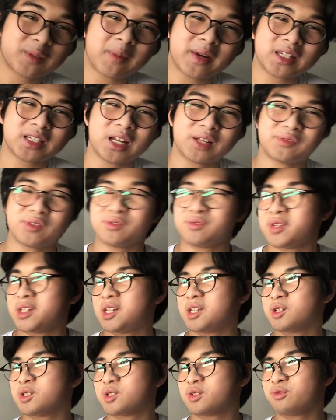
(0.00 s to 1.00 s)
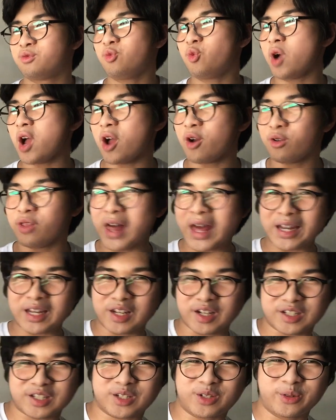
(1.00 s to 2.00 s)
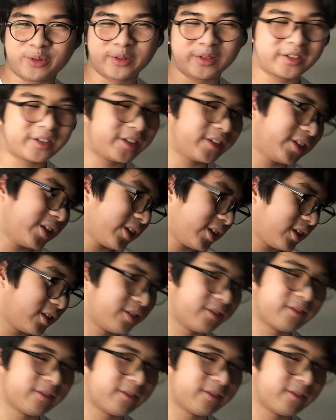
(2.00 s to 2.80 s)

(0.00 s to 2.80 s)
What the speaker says: myself in videos of wow that looks cooler, like